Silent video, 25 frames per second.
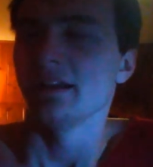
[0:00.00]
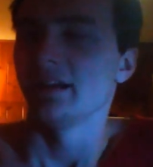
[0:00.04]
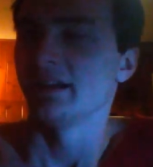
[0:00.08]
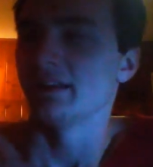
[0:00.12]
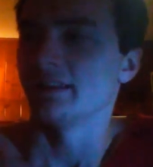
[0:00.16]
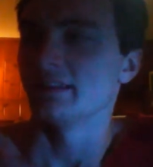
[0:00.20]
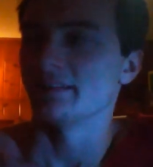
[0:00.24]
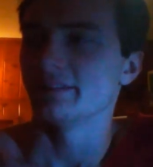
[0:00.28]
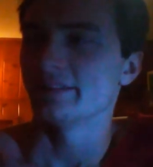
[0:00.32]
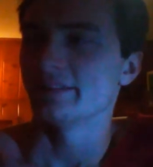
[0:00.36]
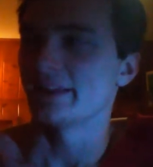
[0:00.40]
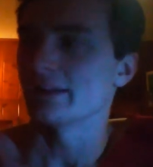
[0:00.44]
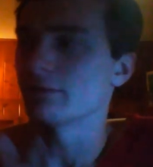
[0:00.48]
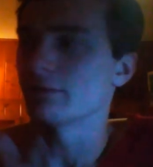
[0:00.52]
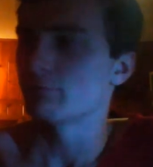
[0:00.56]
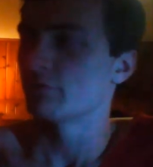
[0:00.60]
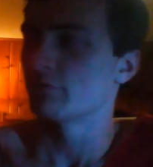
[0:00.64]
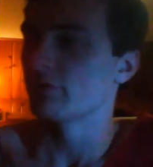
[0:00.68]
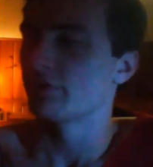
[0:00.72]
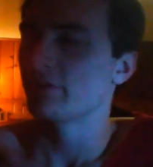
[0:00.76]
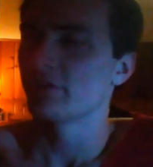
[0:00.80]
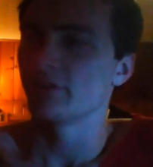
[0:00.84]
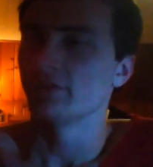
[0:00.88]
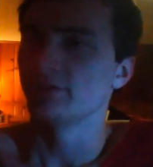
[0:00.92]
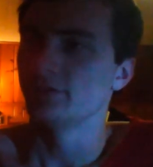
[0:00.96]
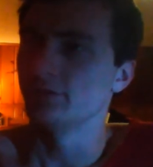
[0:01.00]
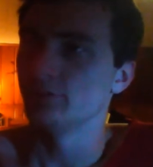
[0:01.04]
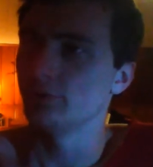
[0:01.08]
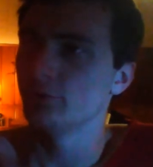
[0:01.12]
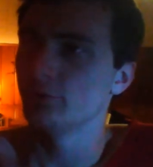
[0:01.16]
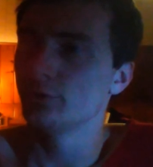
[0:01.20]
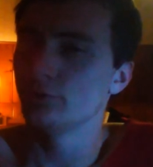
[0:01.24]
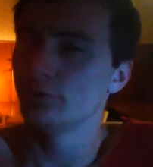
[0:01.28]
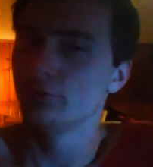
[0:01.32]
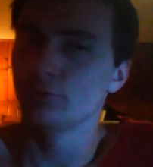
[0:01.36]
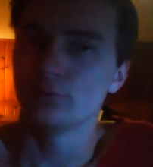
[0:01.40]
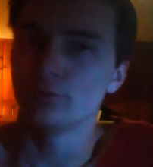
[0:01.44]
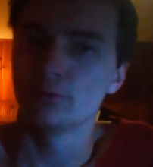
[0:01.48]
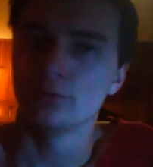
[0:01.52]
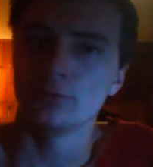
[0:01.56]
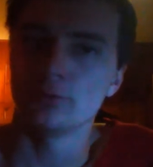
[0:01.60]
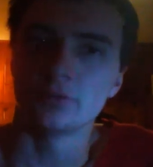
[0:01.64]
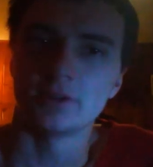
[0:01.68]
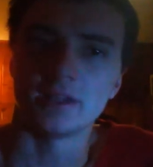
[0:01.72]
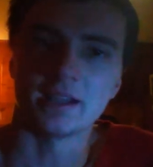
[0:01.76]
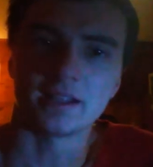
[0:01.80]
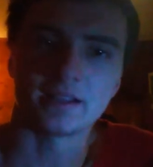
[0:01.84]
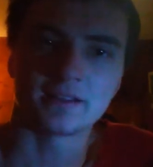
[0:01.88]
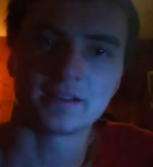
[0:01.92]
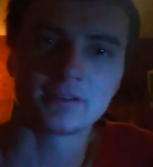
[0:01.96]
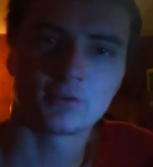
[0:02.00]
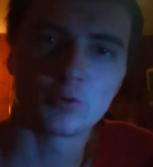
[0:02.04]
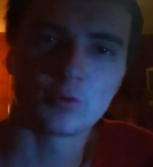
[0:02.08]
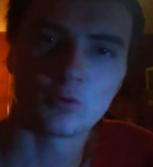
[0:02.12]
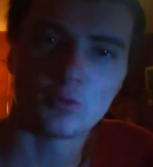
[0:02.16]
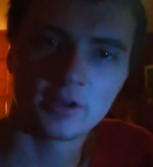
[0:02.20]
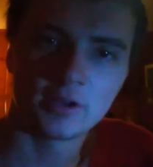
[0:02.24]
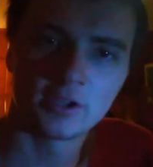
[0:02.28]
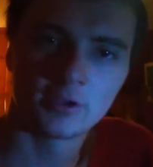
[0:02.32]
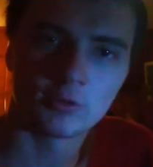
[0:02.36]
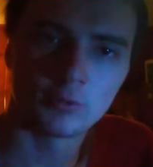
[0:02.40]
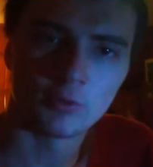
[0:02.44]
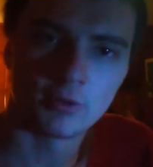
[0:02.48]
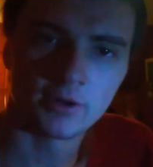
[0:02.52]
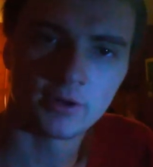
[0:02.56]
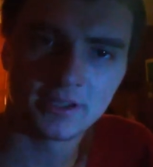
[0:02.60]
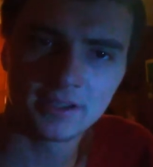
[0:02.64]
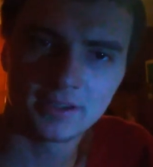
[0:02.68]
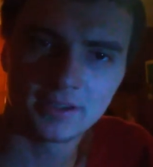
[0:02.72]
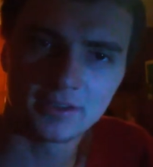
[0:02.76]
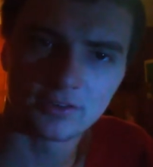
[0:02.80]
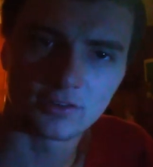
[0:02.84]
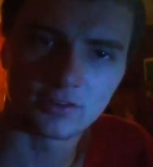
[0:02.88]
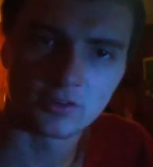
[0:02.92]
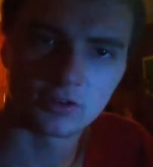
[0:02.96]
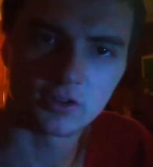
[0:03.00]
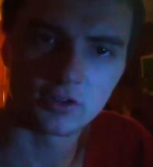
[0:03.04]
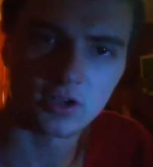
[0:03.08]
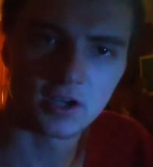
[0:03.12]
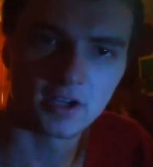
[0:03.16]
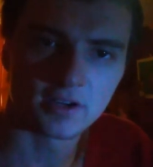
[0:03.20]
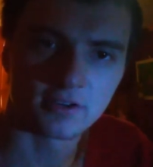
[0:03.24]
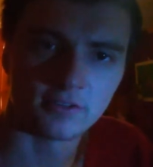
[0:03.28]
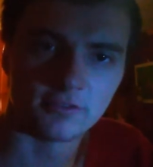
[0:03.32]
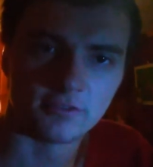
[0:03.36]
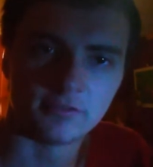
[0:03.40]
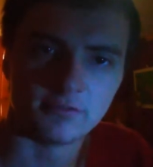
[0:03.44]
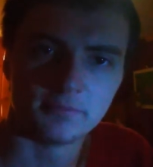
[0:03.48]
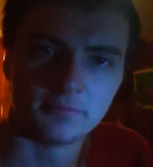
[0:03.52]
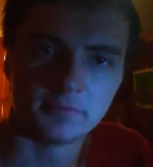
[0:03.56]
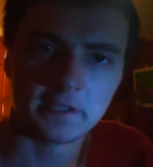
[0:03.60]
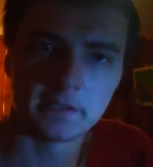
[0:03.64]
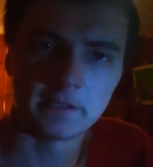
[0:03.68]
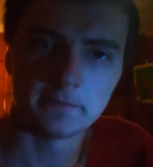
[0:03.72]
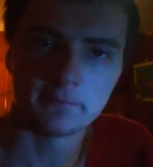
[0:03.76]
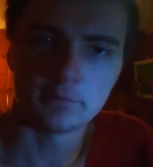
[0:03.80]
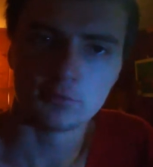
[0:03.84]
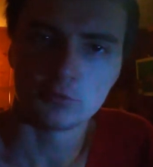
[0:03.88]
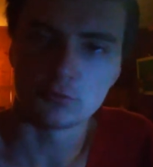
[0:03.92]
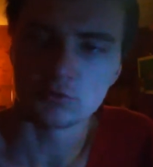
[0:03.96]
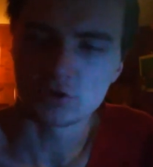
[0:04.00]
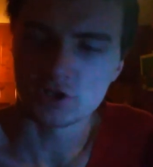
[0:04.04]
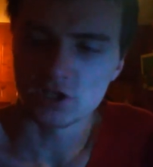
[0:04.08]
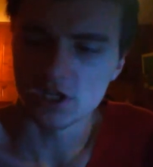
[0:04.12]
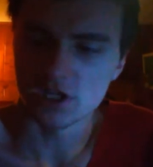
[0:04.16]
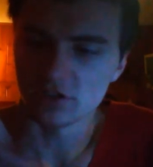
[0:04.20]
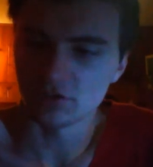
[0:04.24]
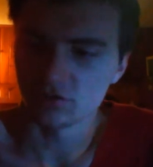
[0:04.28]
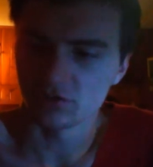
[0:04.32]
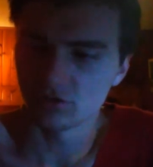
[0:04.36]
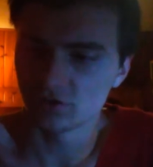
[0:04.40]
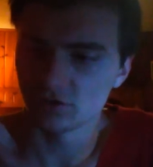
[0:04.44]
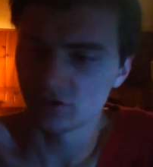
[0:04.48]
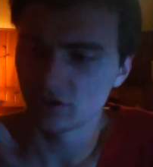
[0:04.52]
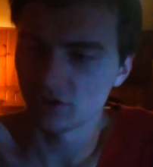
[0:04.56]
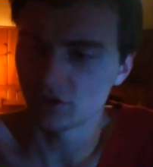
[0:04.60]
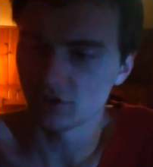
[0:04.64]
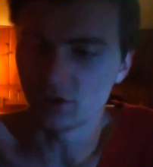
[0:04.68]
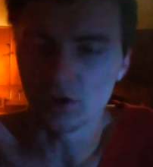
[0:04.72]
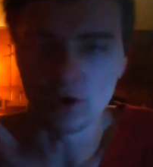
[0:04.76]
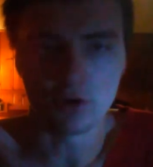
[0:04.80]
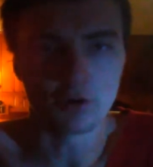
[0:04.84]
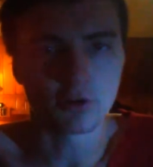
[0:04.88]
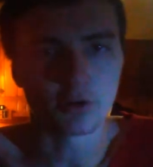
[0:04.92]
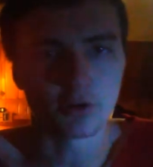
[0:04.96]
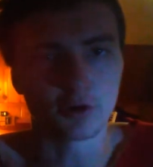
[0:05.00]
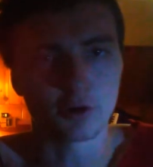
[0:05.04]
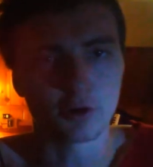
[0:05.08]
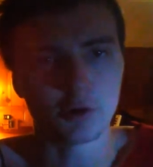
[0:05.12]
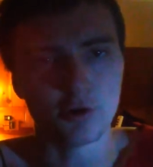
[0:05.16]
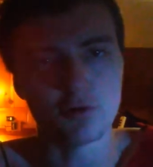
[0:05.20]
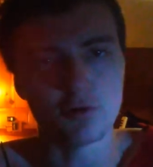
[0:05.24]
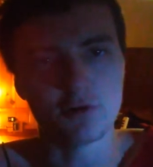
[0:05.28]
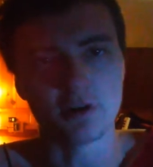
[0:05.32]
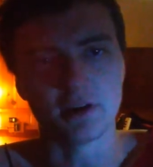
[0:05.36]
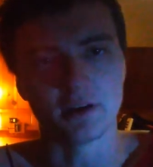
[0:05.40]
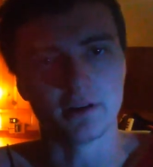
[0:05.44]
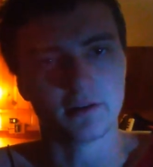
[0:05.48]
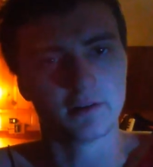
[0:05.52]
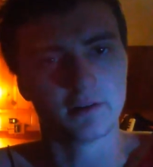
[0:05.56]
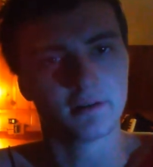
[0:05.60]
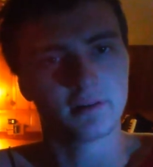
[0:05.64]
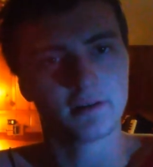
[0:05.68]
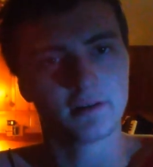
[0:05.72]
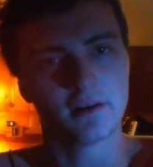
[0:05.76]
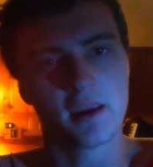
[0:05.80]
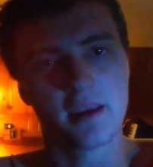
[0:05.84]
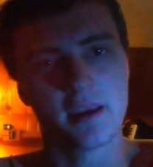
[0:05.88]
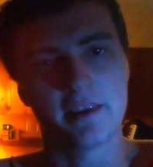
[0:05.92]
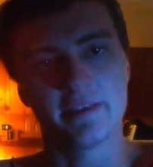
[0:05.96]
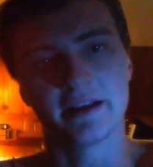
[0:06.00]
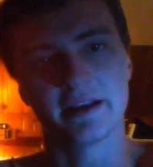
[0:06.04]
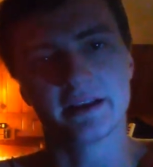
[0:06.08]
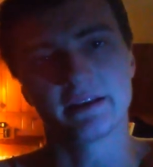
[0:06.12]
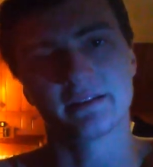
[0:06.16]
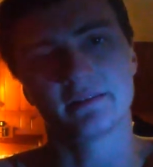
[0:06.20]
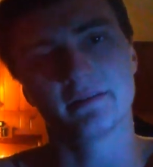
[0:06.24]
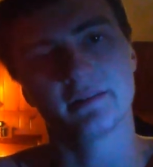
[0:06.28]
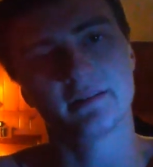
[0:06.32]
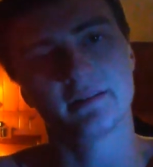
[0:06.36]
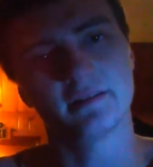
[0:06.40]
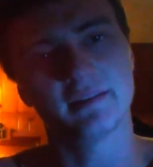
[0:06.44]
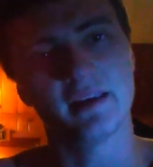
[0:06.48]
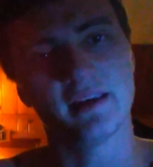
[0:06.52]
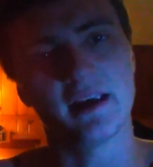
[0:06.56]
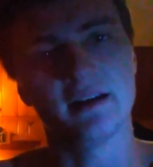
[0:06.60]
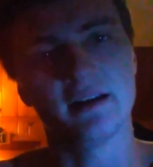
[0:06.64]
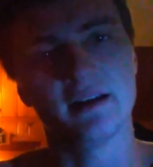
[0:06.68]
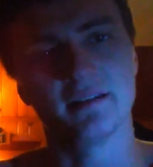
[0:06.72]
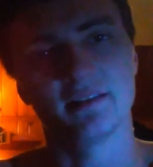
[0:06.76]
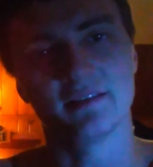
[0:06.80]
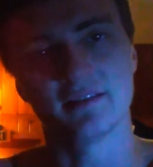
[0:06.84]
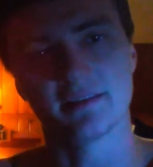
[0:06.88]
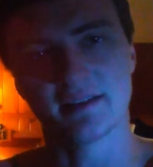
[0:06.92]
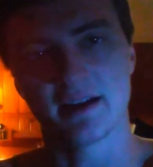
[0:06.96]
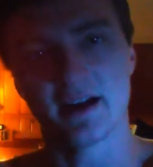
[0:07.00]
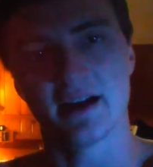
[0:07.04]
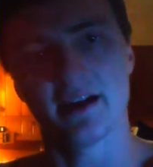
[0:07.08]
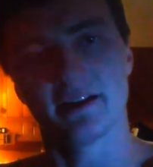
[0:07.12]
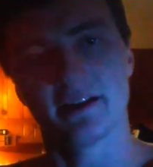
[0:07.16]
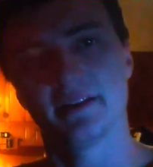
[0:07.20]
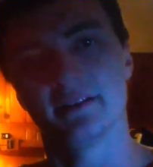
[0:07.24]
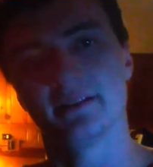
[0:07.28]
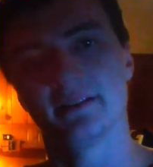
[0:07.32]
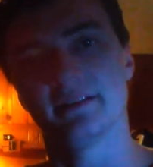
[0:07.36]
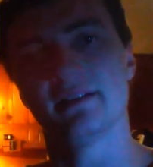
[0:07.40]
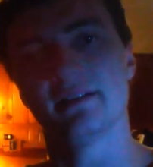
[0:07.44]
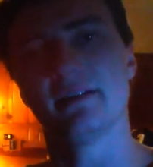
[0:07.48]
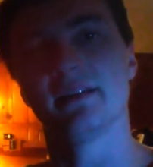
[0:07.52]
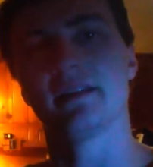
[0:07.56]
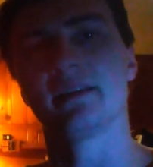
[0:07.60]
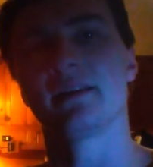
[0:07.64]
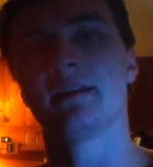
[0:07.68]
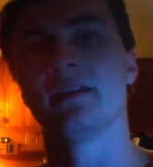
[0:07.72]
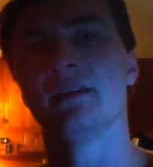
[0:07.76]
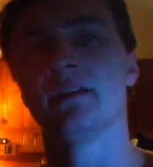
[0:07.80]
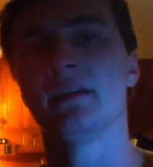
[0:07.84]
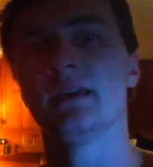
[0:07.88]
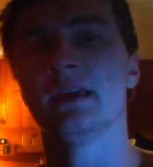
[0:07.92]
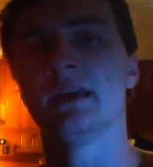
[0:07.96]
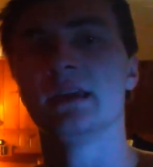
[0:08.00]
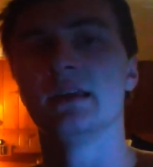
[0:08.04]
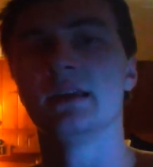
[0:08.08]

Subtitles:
And, like, with the new, like, 2020, there's a lot of people just, you know, cocooning and, like, staying inside. Like,